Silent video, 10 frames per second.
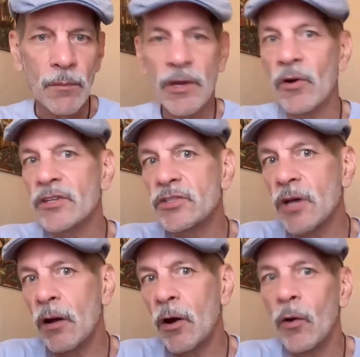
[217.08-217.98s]
because,
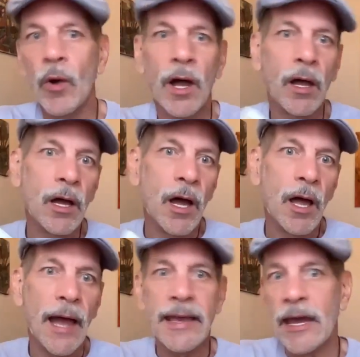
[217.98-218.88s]
oh,
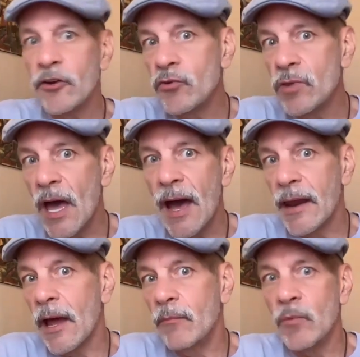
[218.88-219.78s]
I can't do
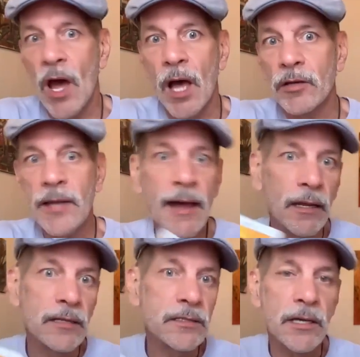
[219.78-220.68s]
that. I'm not
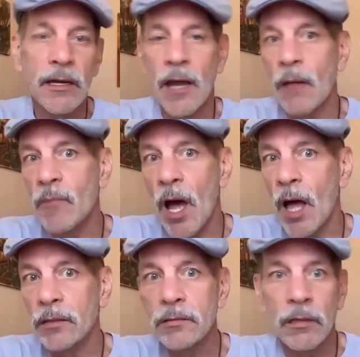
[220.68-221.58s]
talented. I'm
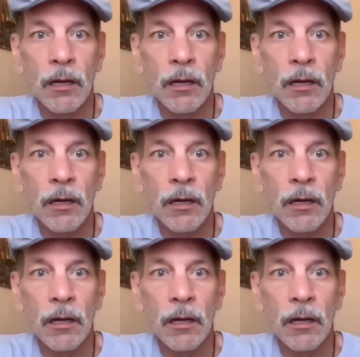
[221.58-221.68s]
not